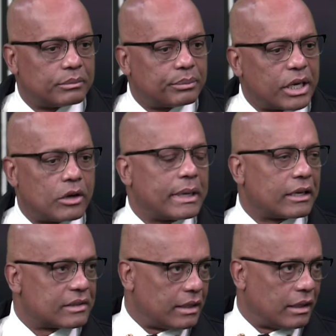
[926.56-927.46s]

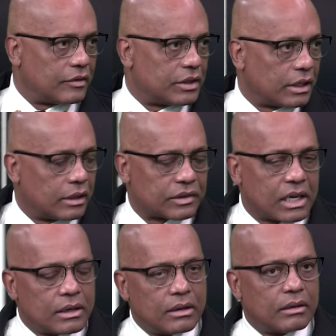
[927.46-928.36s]
paramedics, and everything else.
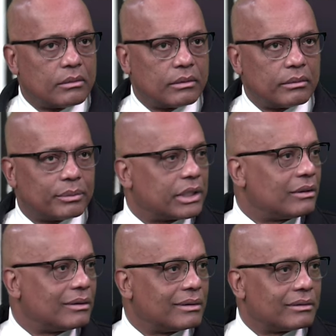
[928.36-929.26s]
But
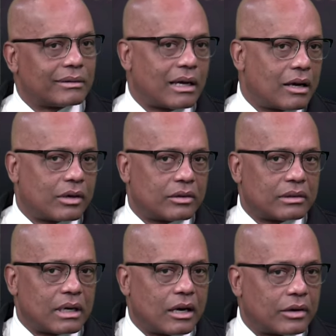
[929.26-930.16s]

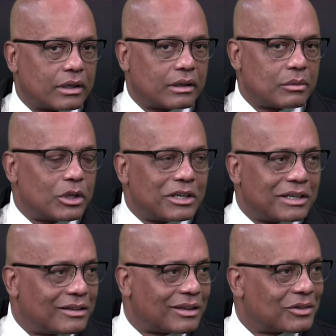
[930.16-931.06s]
our community
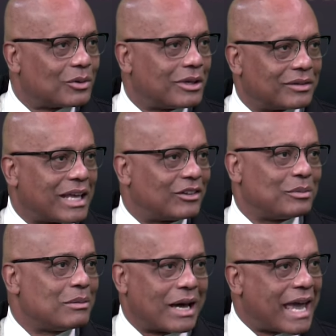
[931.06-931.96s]
doesn't want that to
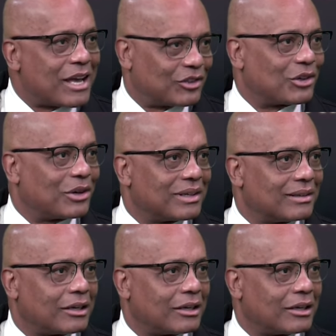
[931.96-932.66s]
be my answer. Like,